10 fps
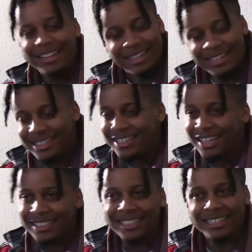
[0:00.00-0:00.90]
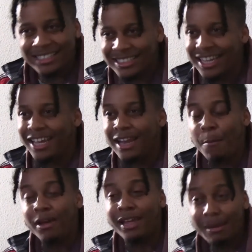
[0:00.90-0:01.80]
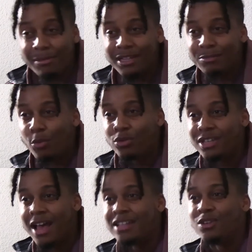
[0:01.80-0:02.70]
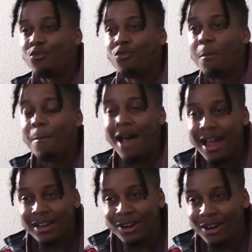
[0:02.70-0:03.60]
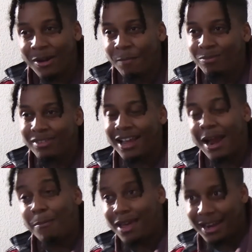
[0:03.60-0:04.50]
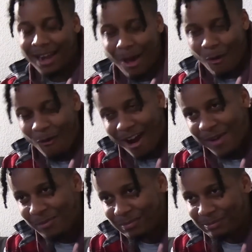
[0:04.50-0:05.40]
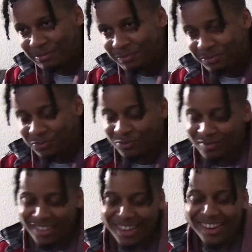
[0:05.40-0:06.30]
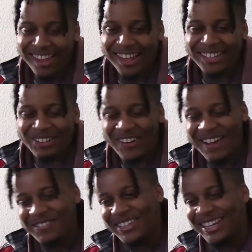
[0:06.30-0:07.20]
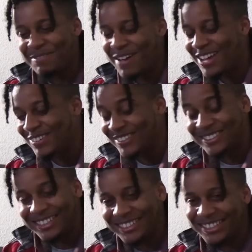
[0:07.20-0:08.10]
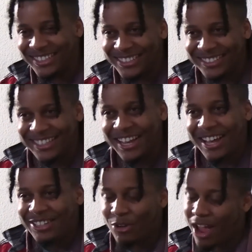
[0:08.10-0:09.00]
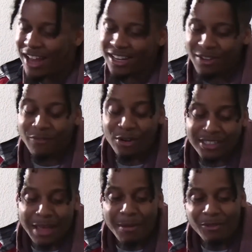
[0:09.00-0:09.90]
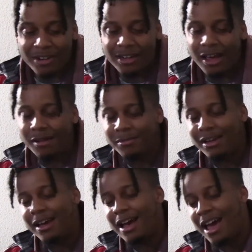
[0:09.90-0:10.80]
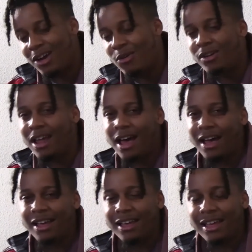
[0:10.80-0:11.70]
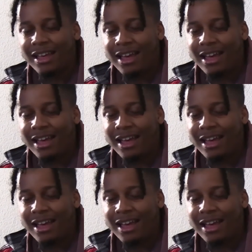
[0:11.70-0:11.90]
These, this, this is it. And I'm going to keep these boots as a reminder that I made it out, right? So every year, mine is six years. So after the first time I read up, I ain't gonna lie,